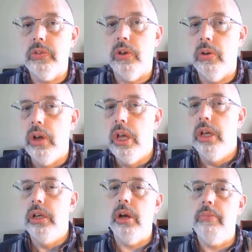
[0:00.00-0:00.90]
So
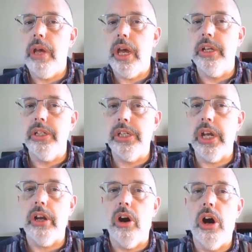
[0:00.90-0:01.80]
come back and
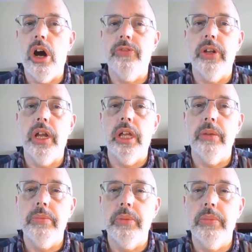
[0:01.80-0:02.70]
check often on
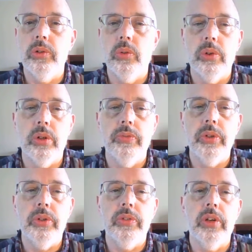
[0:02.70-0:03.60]
the biblical
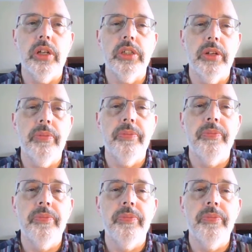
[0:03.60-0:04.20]
worldview discussion.